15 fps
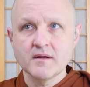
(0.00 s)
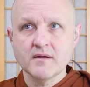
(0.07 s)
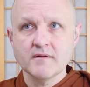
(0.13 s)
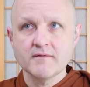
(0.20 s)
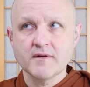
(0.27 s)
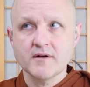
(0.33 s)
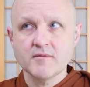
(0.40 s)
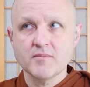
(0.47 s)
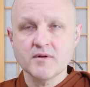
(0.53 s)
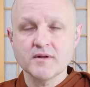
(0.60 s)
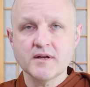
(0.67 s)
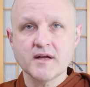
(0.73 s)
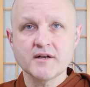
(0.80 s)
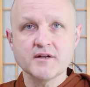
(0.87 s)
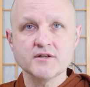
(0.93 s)
Venerable
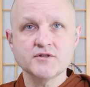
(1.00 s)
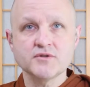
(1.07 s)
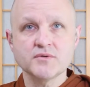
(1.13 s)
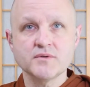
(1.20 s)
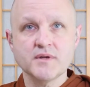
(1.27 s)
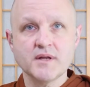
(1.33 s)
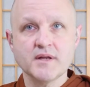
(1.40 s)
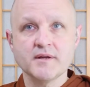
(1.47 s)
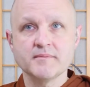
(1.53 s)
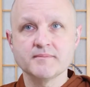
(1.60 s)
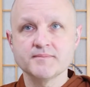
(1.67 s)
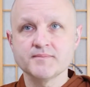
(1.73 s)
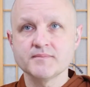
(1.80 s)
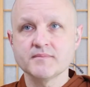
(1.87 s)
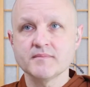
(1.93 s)
Ānandajoti,
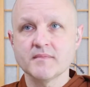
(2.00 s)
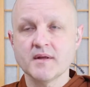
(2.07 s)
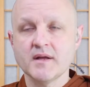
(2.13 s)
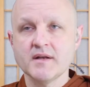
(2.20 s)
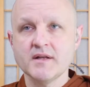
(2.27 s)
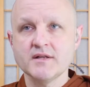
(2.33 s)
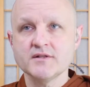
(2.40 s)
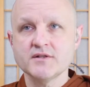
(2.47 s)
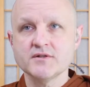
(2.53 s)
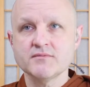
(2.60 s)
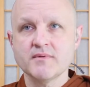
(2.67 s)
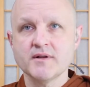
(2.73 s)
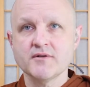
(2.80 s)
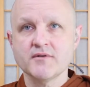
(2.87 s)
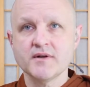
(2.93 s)
and he's just
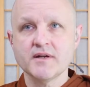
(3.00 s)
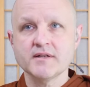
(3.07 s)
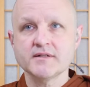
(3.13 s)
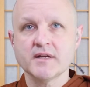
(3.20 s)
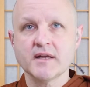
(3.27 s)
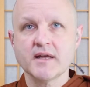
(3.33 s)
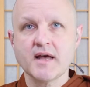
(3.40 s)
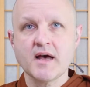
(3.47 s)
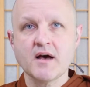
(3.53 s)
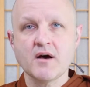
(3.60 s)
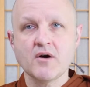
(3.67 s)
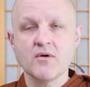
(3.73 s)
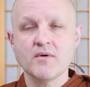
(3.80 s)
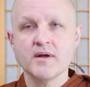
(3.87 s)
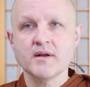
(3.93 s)
rendered it as a
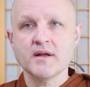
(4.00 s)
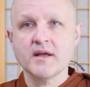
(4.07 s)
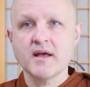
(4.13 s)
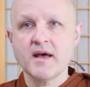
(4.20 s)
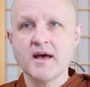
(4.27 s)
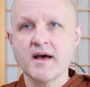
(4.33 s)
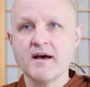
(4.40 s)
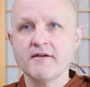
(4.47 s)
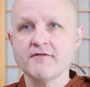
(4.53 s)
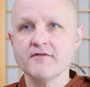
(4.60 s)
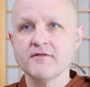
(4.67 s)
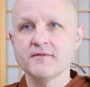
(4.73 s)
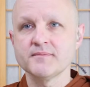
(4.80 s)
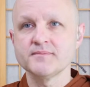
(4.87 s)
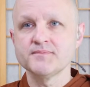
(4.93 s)
cow and a calf.
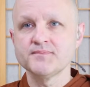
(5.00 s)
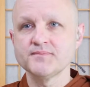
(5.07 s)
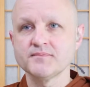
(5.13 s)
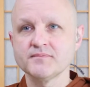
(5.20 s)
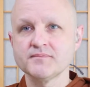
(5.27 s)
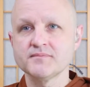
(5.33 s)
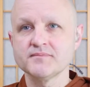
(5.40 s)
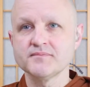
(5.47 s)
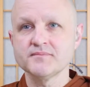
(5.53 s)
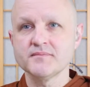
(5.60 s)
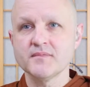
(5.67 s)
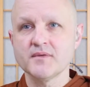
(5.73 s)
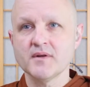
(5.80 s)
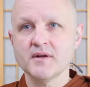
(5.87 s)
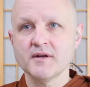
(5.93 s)

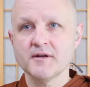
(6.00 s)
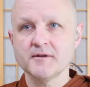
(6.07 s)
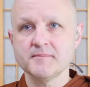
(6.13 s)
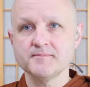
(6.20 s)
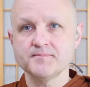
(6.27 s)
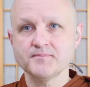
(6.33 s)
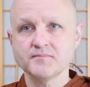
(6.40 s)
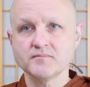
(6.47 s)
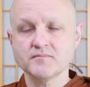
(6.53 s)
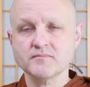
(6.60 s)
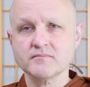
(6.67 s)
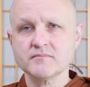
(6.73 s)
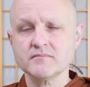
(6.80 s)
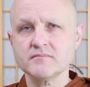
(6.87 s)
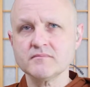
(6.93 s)

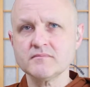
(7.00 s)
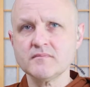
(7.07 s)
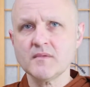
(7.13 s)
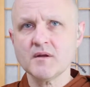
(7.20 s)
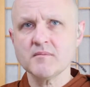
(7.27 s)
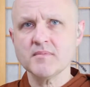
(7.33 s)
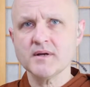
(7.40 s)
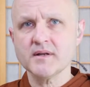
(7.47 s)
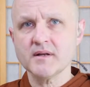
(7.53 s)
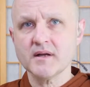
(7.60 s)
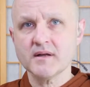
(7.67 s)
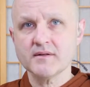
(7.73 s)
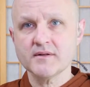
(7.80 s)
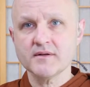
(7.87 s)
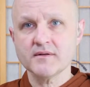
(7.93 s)
But
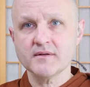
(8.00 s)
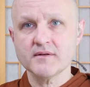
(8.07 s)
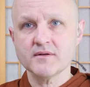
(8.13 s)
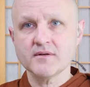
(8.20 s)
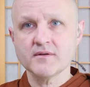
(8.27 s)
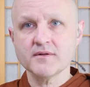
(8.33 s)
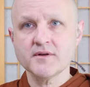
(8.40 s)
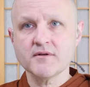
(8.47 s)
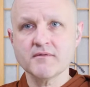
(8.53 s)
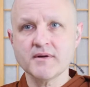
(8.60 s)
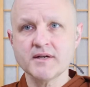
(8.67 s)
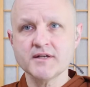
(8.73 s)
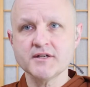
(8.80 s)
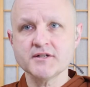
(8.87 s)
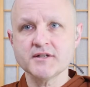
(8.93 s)
the earlier
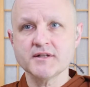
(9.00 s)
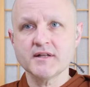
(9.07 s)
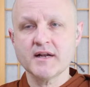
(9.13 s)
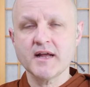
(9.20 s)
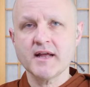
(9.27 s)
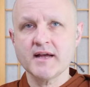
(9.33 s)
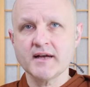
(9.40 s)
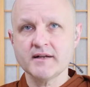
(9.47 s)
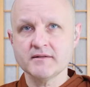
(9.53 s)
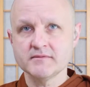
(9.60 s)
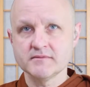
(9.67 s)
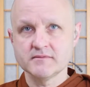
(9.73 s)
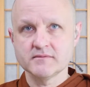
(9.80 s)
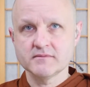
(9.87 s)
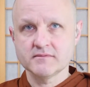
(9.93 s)
rendition that I had
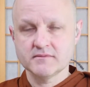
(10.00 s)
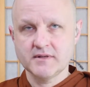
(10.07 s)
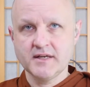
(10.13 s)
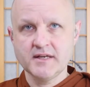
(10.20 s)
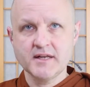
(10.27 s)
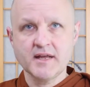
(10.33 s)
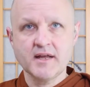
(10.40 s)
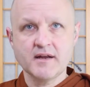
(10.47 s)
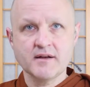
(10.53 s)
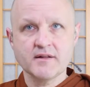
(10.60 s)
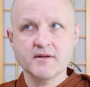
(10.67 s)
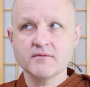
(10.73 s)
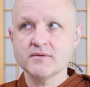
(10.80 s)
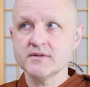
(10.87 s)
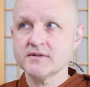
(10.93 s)
indicated
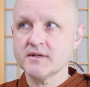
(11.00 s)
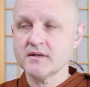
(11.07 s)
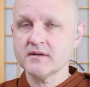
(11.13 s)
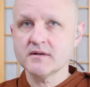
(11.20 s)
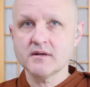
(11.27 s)
it was a